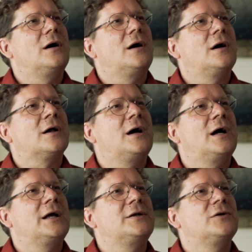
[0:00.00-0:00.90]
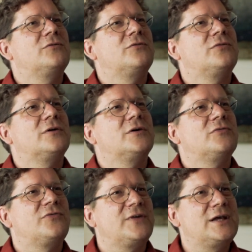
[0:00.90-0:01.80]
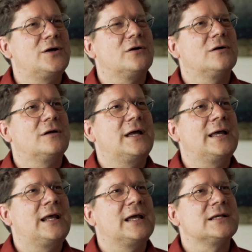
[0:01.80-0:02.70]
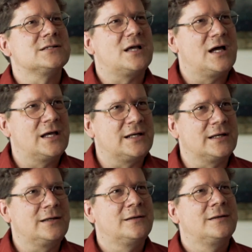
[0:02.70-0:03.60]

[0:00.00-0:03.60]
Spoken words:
a kind of fear and anxiety